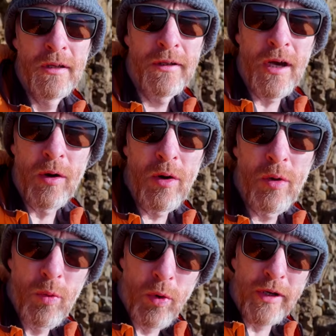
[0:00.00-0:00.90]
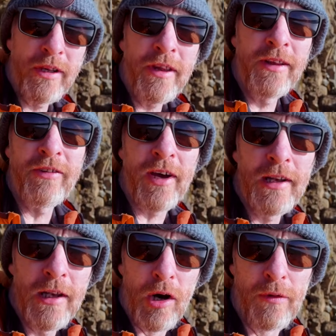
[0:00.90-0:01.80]
Now, one of the things I
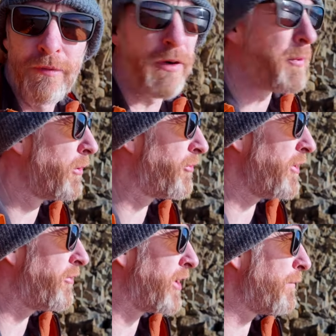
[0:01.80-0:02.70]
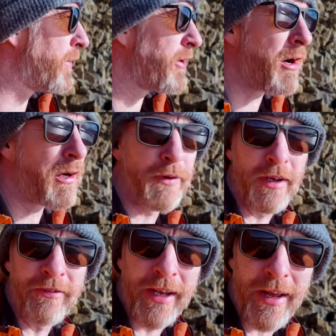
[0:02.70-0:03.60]
love about seascape photography
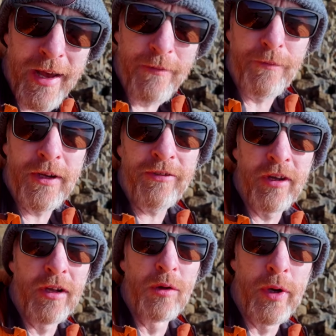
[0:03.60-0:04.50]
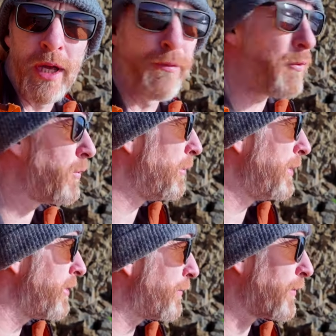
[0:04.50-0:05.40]
is that every single wave will
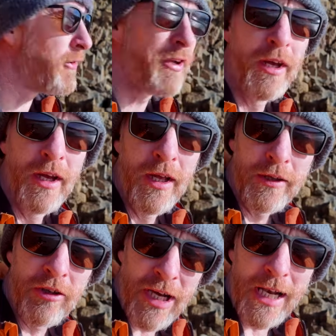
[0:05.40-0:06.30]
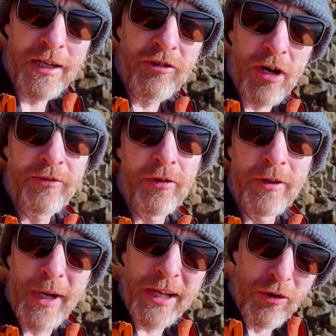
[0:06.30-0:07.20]
be different. The challenge also,
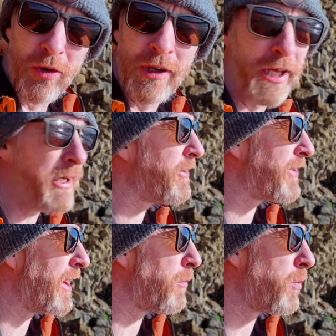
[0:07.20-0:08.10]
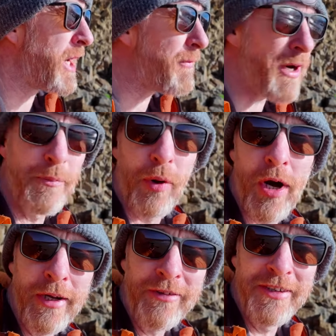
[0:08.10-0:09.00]
and what I don't like, is that wherever I'm
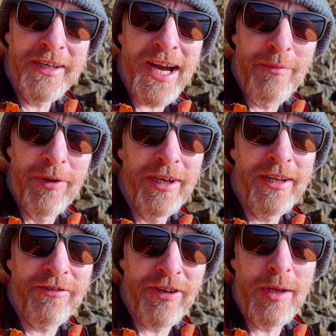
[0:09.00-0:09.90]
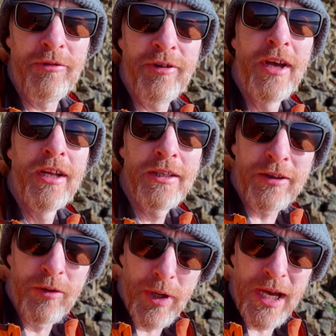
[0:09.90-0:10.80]
pointing the camera, it seems
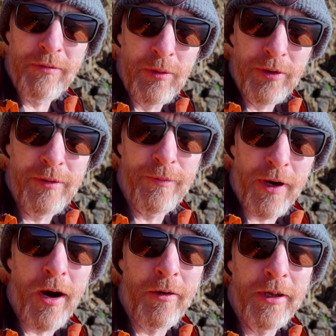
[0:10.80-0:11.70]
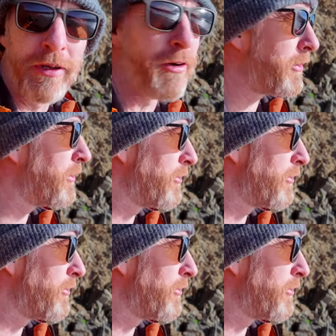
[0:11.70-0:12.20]
that the waves I'm looking for are in the other